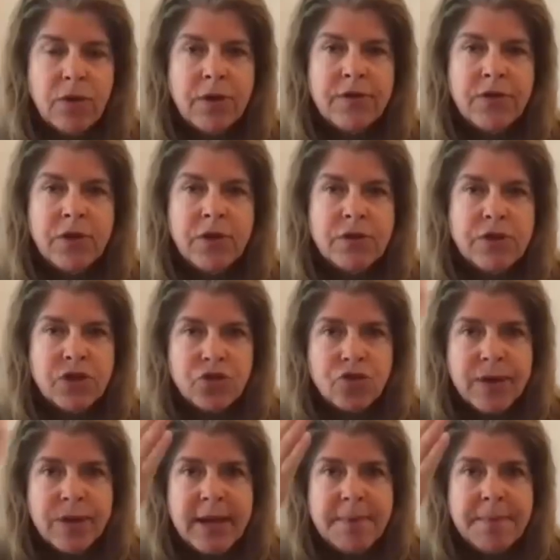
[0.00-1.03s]
out of your
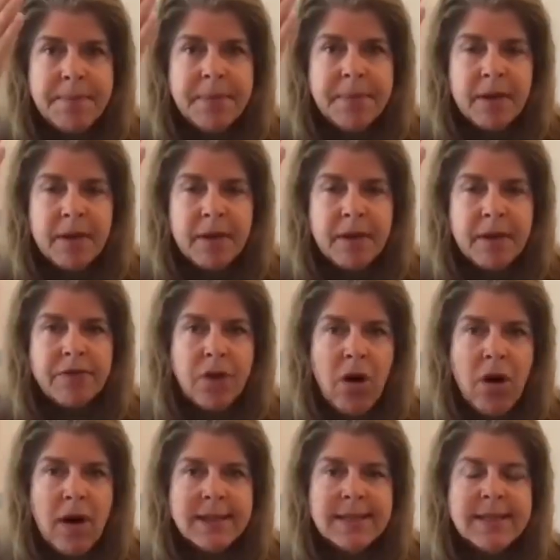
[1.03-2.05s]
stream of
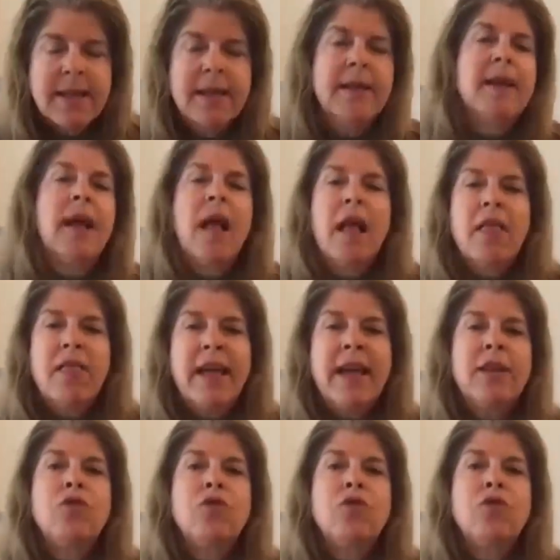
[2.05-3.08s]
thoughts,
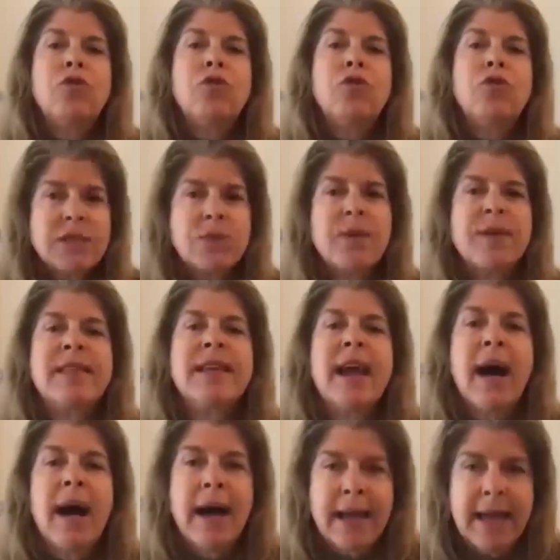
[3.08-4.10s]
then you replace with
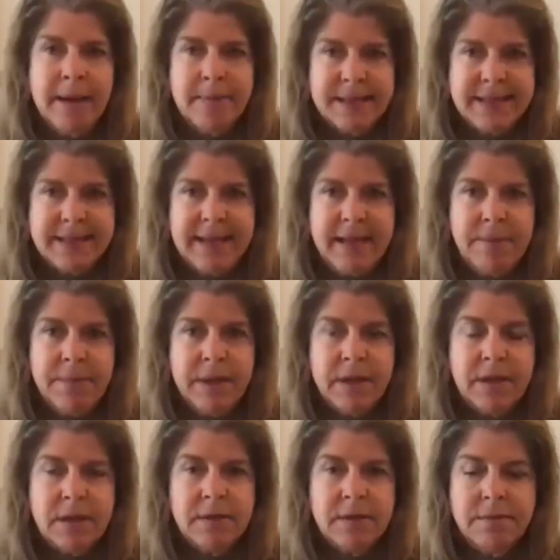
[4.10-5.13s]
the I am
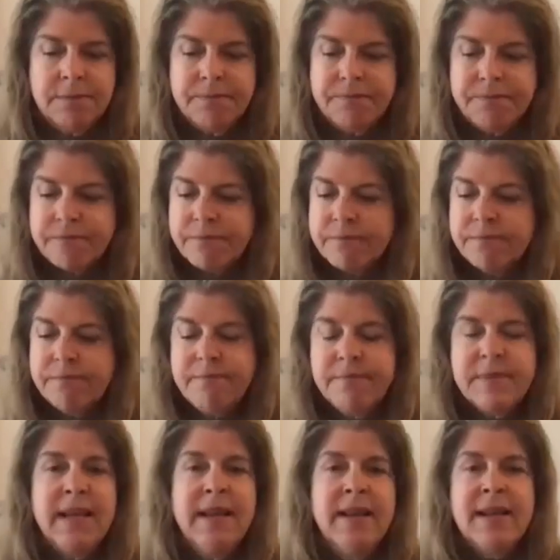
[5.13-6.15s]
statement.
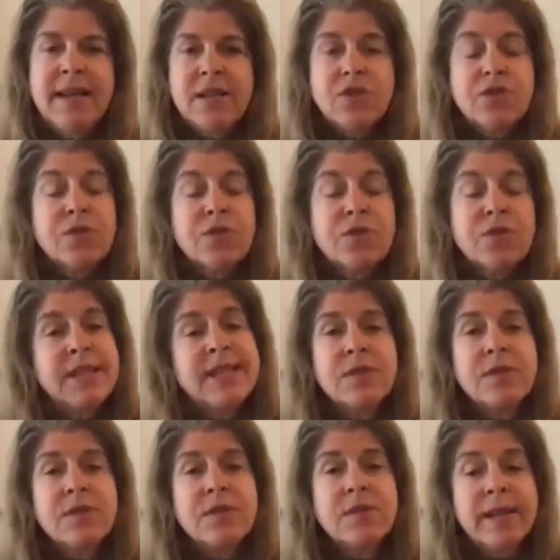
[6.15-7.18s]
So this
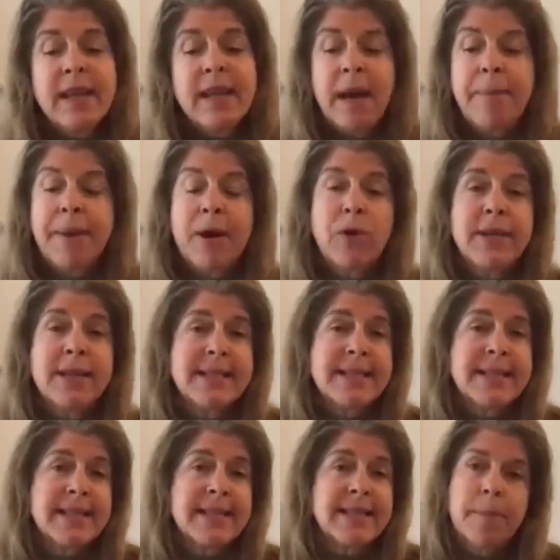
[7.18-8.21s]
is really about
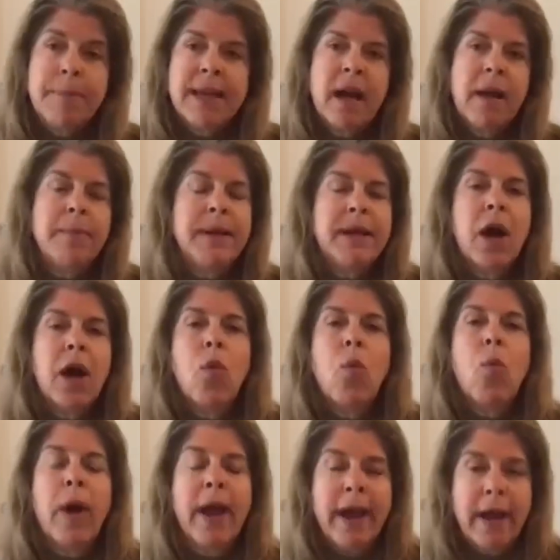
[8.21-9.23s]
us becoming
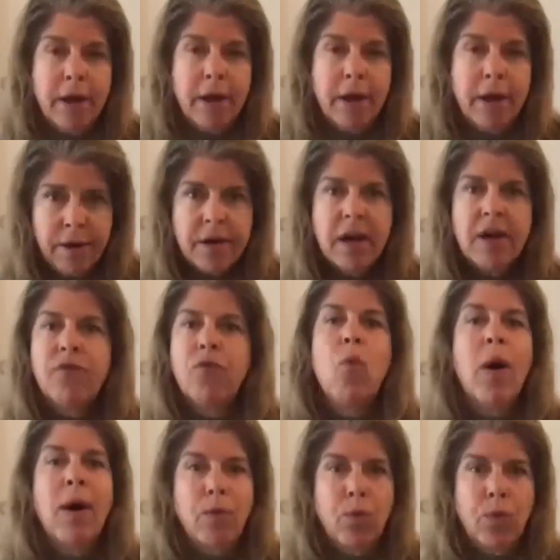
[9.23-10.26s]
aware
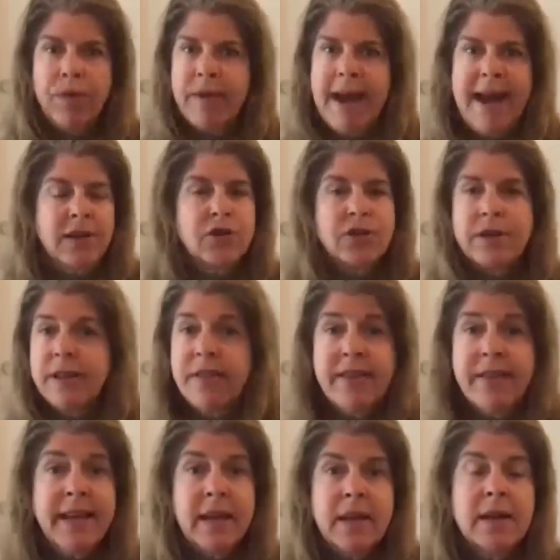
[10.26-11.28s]
of what we're actually
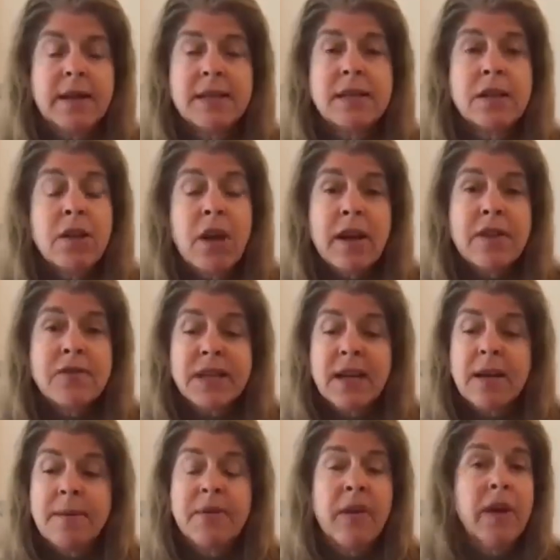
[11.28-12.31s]
thinking, because a lot of
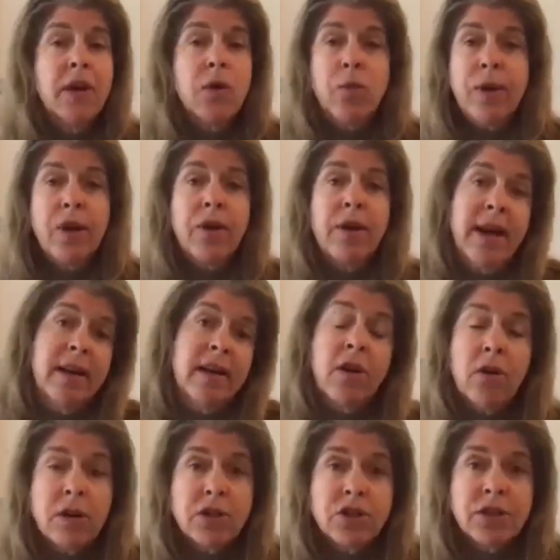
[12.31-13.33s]
times we are
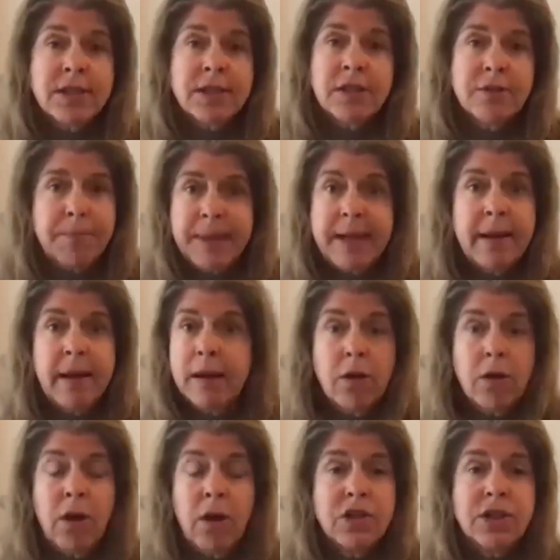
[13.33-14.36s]
unconscious of being
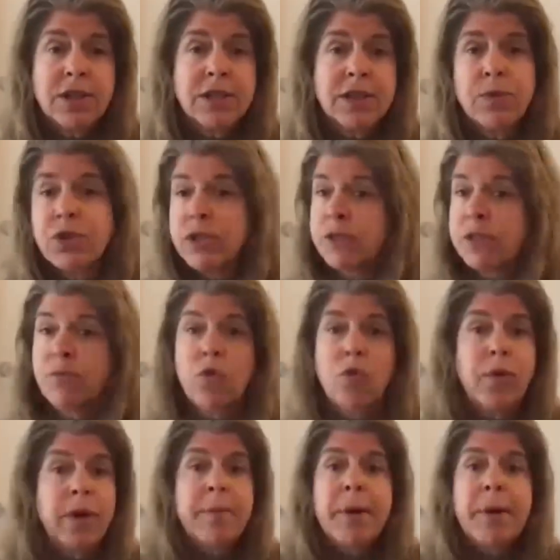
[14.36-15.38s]
unconscious. We're
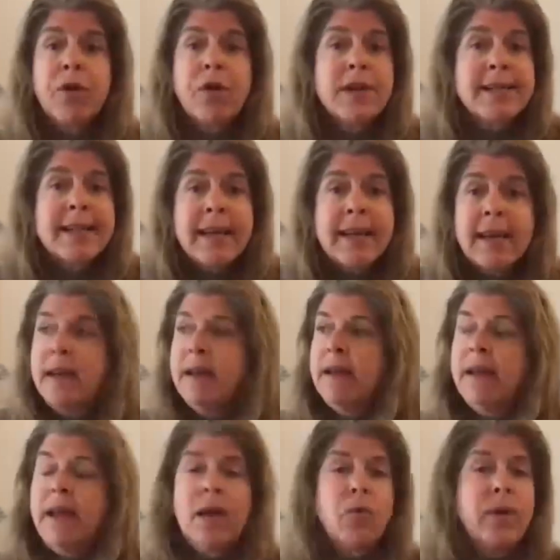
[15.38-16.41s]
just going about our day
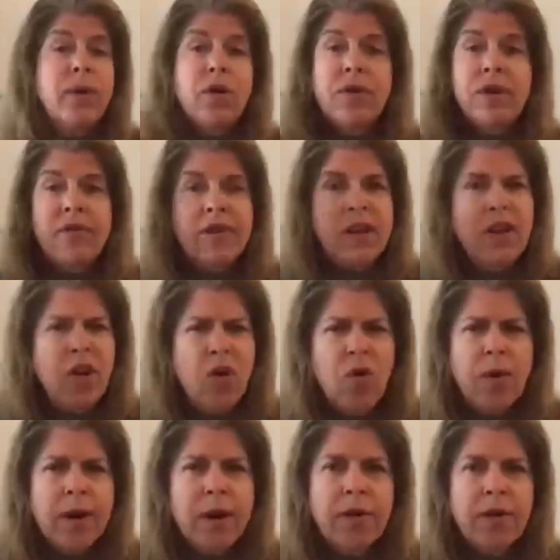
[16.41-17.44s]
and we don't even
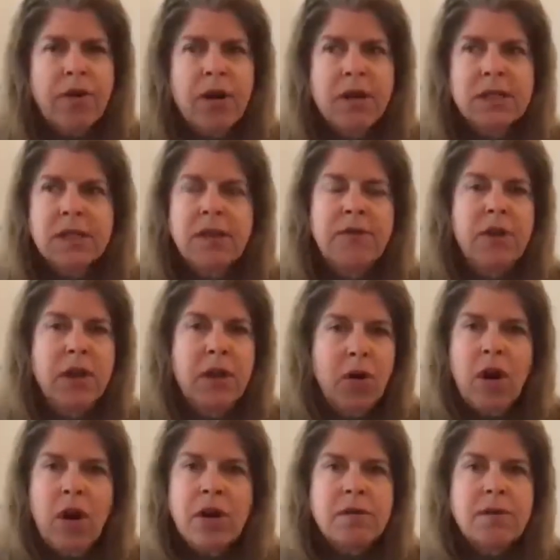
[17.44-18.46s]
know what our thoughts
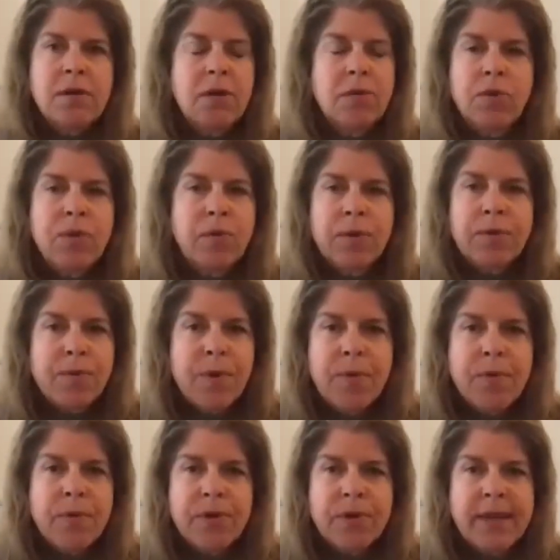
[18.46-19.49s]
are,
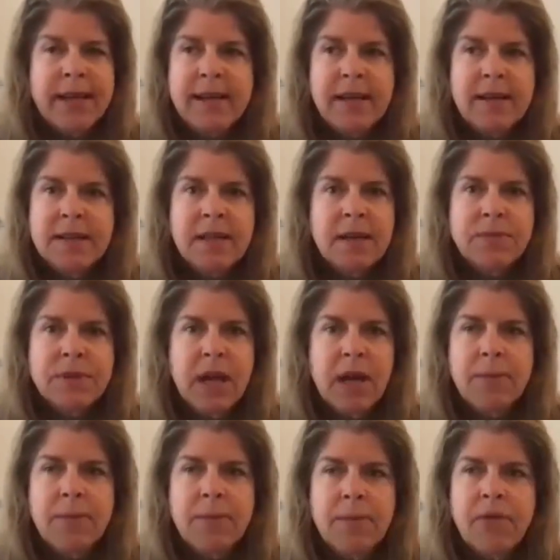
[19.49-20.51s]
what we're thinking
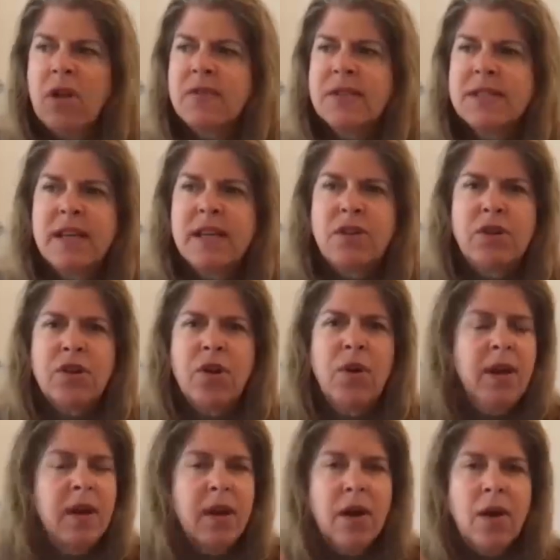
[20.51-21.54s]
sometimes. And all of a sudden you
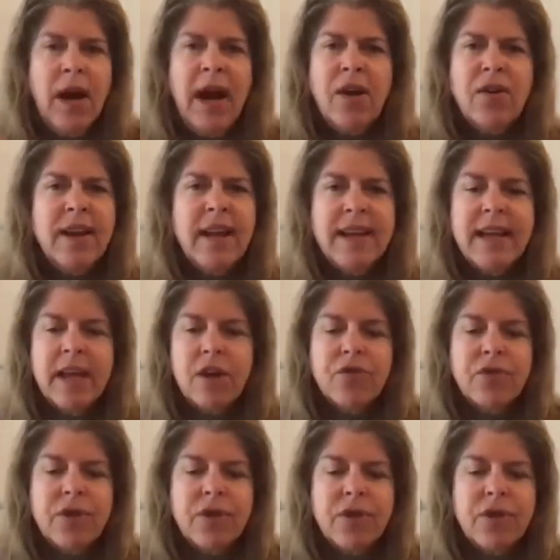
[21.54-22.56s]
go, how did I get
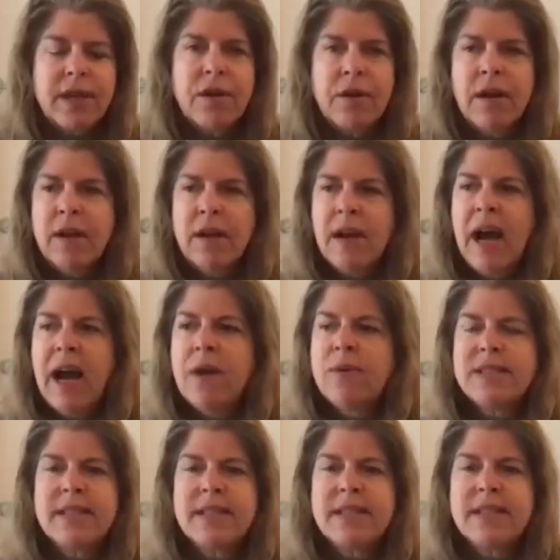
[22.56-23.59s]
over here? I
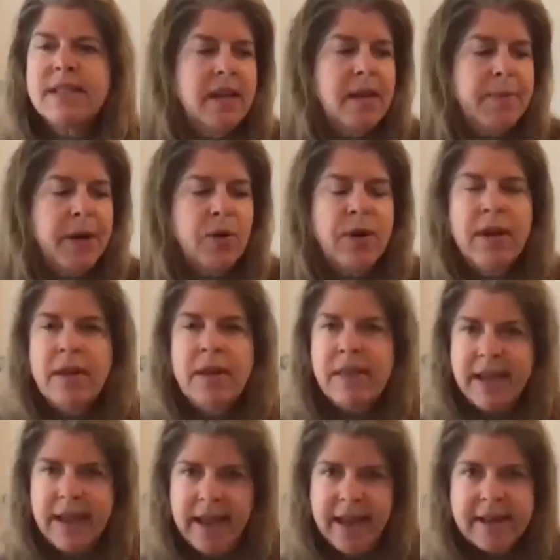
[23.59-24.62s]
was thinking about
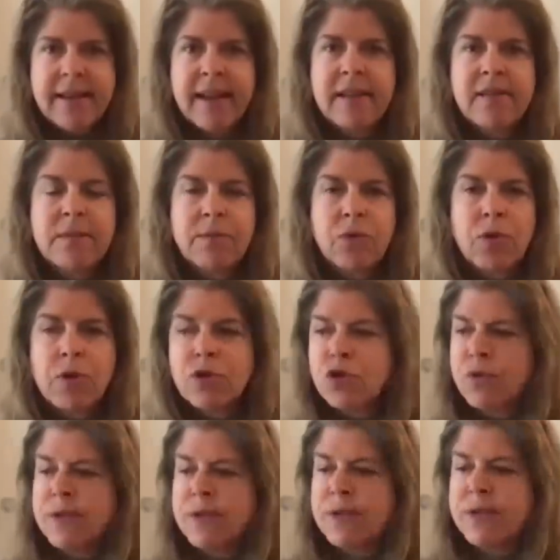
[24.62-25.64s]
that I had to get some
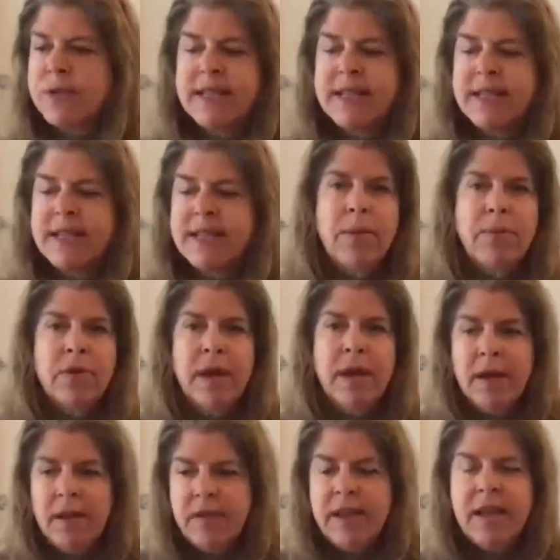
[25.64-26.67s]
groceries, and now I'm
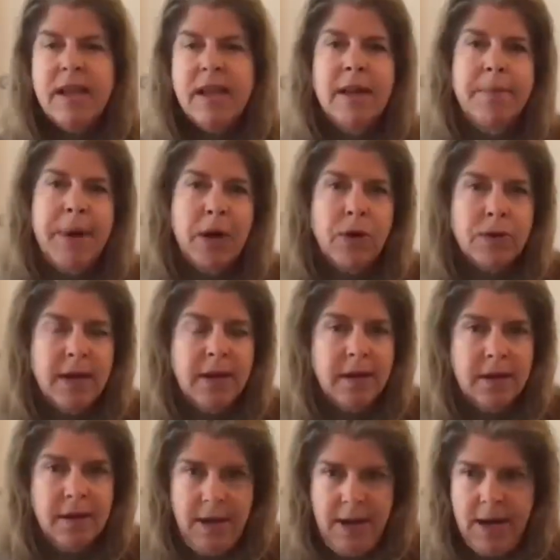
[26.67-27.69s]
thinking about
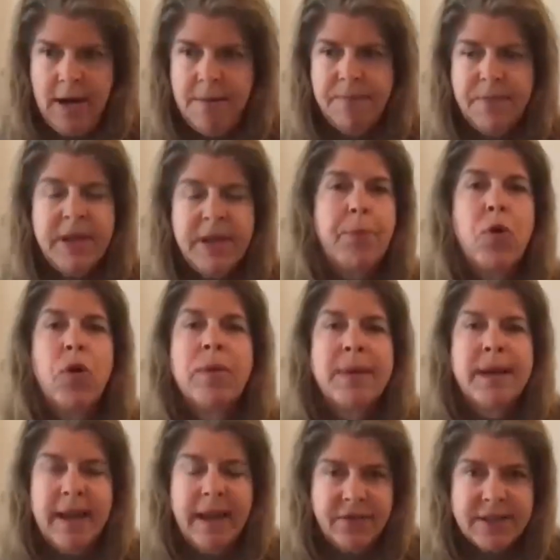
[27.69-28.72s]
the
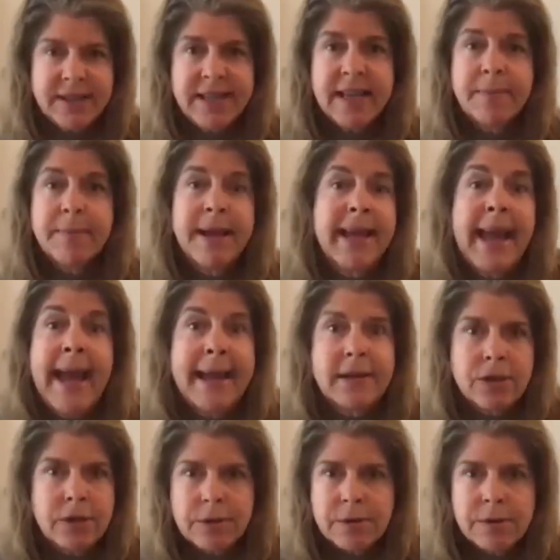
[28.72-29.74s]
appointment I have to take my cat
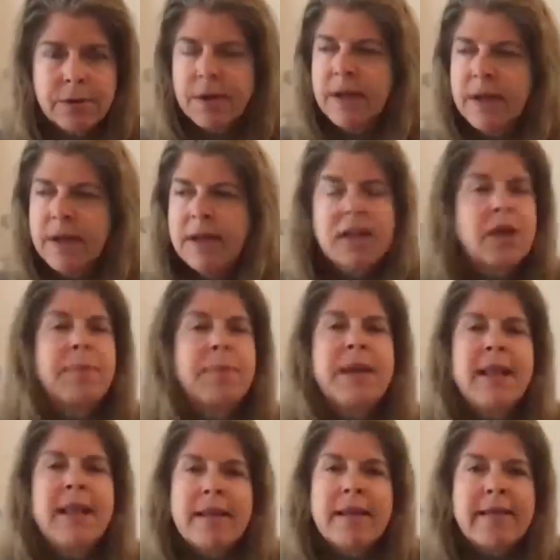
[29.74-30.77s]
to. It can be
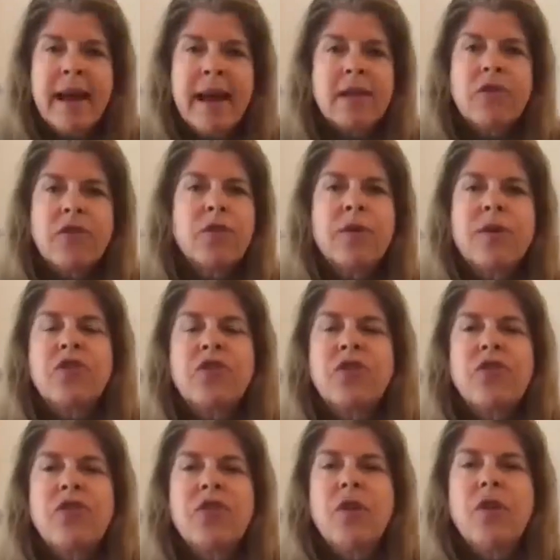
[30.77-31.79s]
like that. So it's
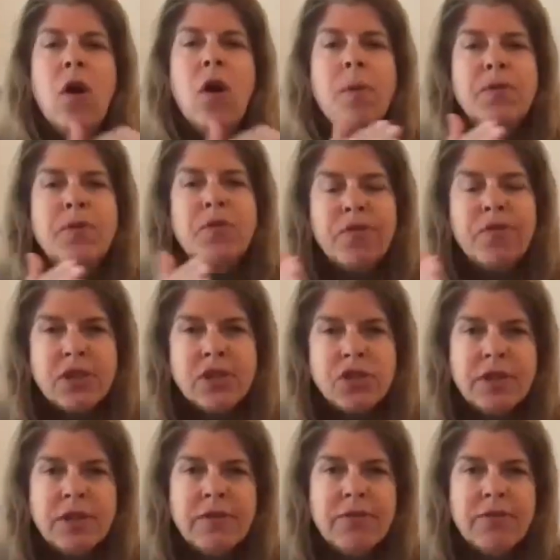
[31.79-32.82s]
just an
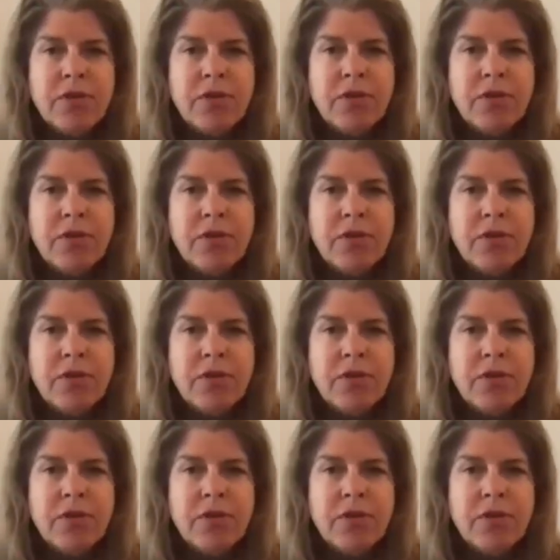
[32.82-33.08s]
observation of your